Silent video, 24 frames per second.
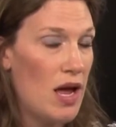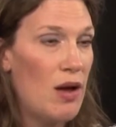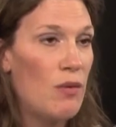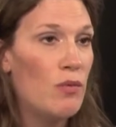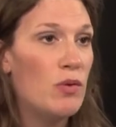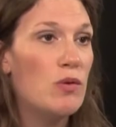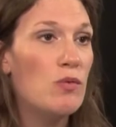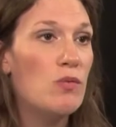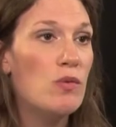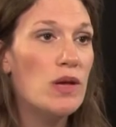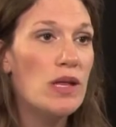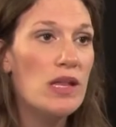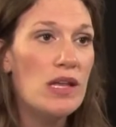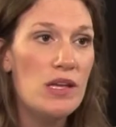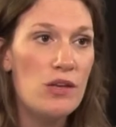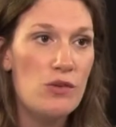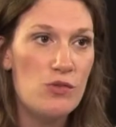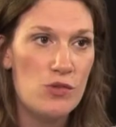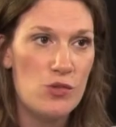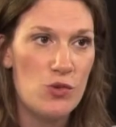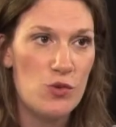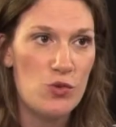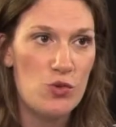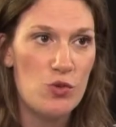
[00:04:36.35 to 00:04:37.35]
I would really
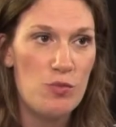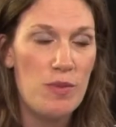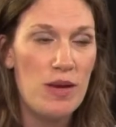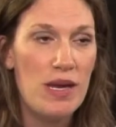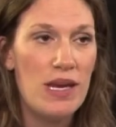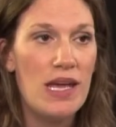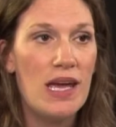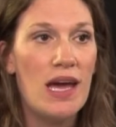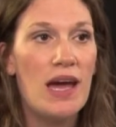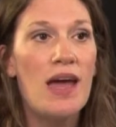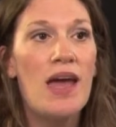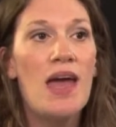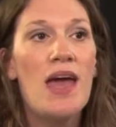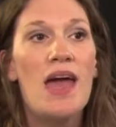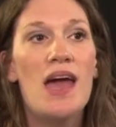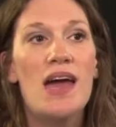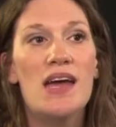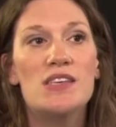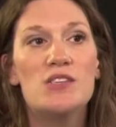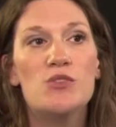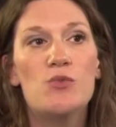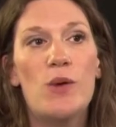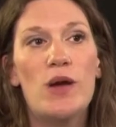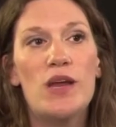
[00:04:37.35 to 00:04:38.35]
use social media
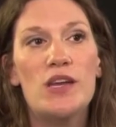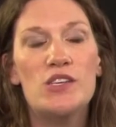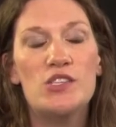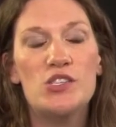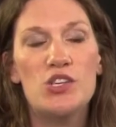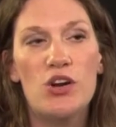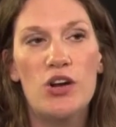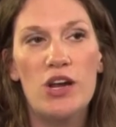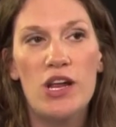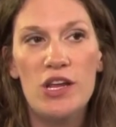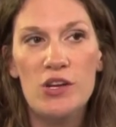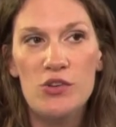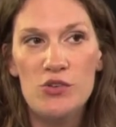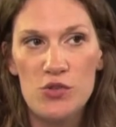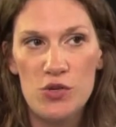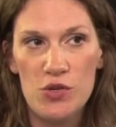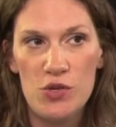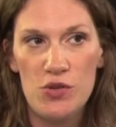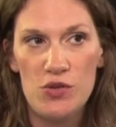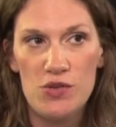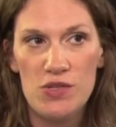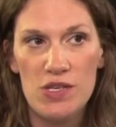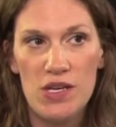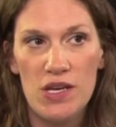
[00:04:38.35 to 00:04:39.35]
as a way to start
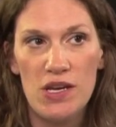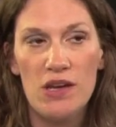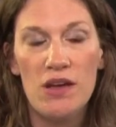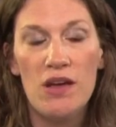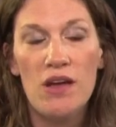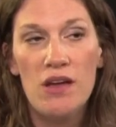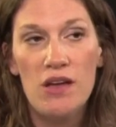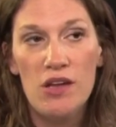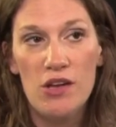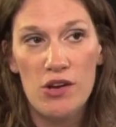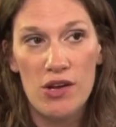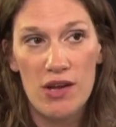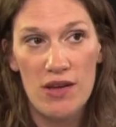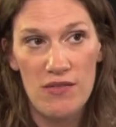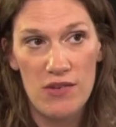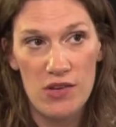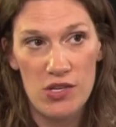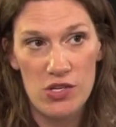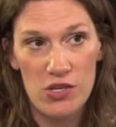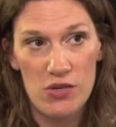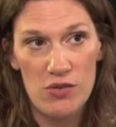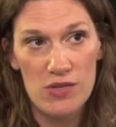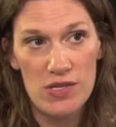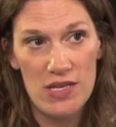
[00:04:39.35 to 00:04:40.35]
introducing your
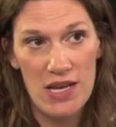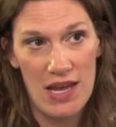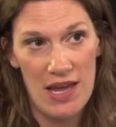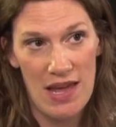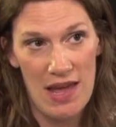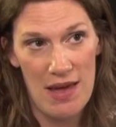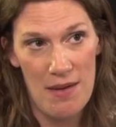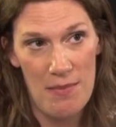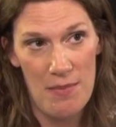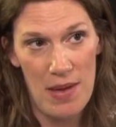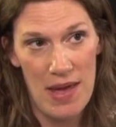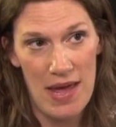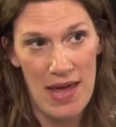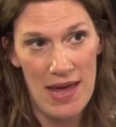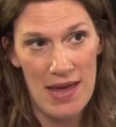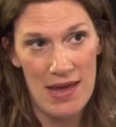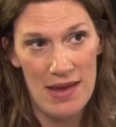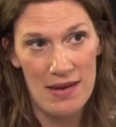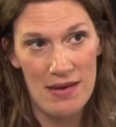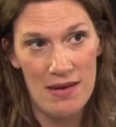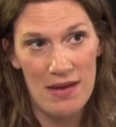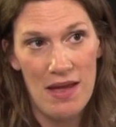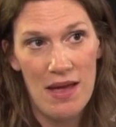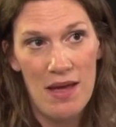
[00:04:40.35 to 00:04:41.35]
Giving Tuesday
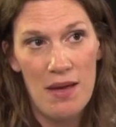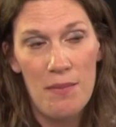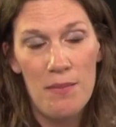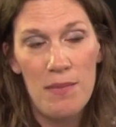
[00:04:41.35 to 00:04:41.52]
campaign,